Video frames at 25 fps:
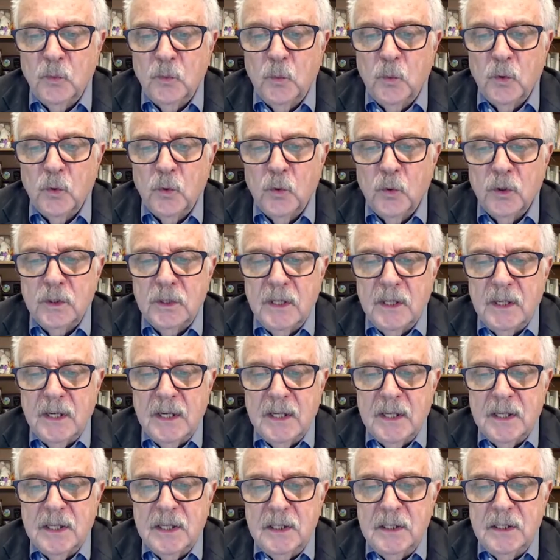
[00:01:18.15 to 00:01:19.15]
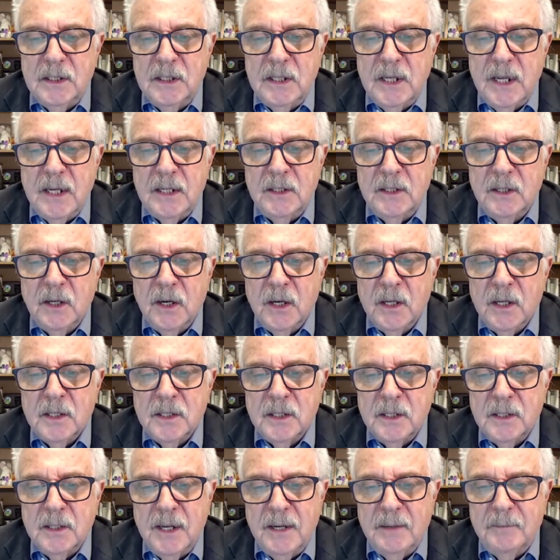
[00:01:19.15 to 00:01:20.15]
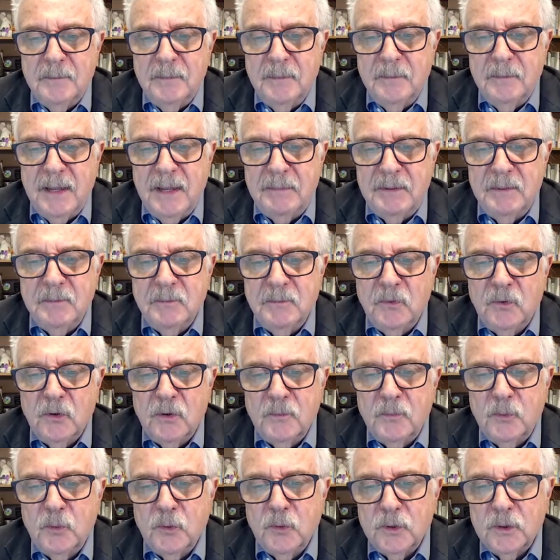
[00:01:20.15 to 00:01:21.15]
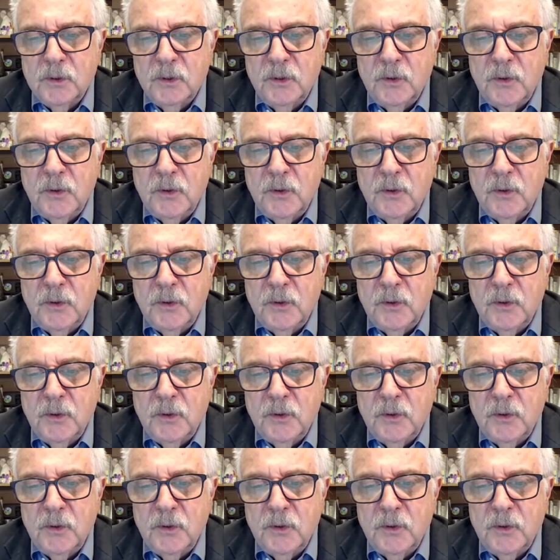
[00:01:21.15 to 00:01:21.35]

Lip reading: work that NCTA does, and maybe more importantly,